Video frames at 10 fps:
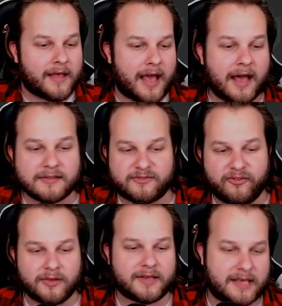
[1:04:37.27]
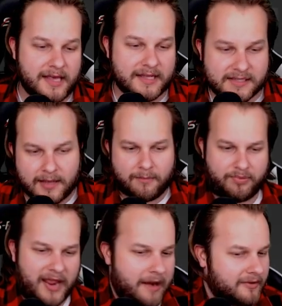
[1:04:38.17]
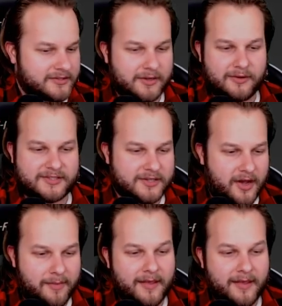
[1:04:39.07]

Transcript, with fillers: House full of kids, parents all scummy.